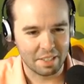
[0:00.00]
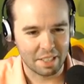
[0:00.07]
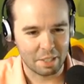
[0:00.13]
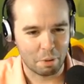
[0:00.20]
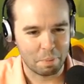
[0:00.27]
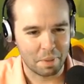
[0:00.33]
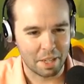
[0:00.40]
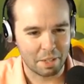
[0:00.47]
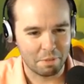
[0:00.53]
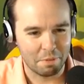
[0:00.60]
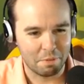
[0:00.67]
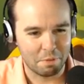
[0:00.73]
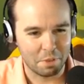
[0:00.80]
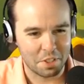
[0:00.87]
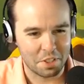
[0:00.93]
like we're playing
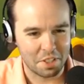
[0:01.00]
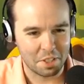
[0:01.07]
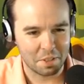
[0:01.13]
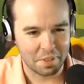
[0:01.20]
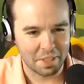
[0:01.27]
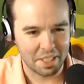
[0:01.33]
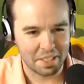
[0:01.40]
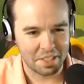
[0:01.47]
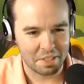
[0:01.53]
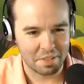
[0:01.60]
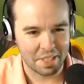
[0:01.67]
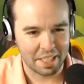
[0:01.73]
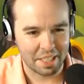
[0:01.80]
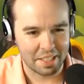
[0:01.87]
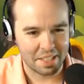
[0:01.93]
footsie over here. This is
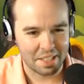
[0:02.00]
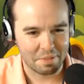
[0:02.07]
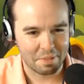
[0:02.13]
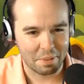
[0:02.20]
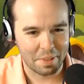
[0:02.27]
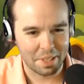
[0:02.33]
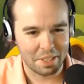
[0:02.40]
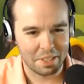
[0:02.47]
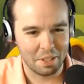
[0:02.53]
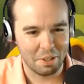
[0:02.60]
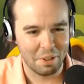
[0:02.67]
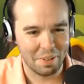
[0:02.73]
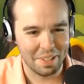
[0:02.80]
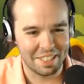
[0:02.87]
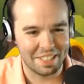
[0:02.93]
ridiculous. What do we
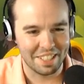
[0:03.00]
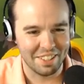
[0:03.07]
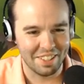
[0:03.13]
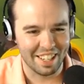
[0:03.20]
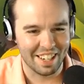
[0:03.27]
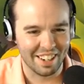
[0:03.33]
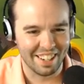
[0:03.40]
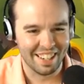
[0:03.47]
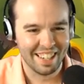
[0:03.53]
do here?